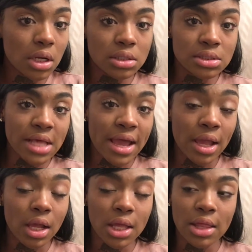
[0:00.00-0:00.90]

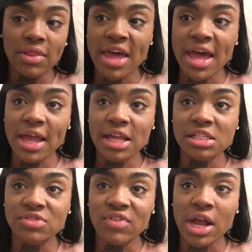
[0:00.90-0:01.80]
say that it
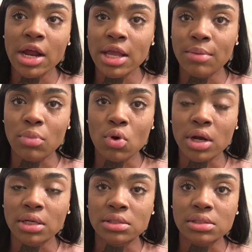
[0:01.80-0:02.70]
is very
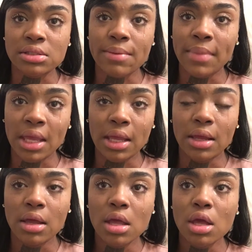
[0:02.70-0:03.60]
important to me
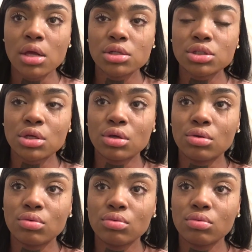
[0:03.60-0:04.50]

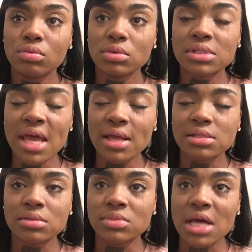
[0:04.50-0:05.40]
to take
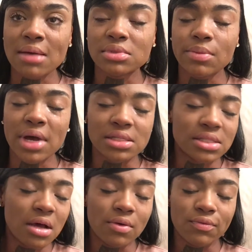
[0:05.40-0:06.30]
some time to
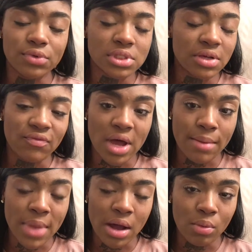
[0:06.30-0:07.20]
myself to
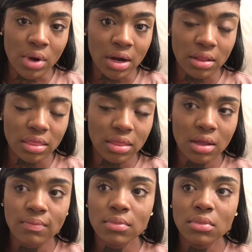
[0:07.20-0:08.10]
find my worth
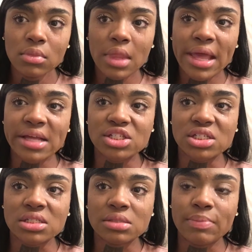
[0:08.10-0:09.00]
and
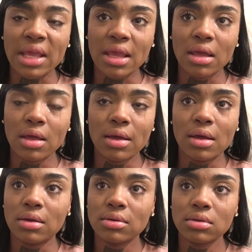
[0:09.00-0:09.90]
just be
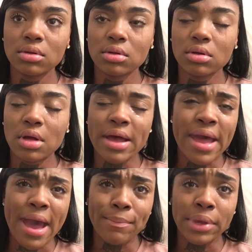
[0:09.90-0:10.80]
a
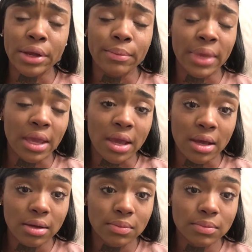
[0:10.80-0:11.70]
happier being.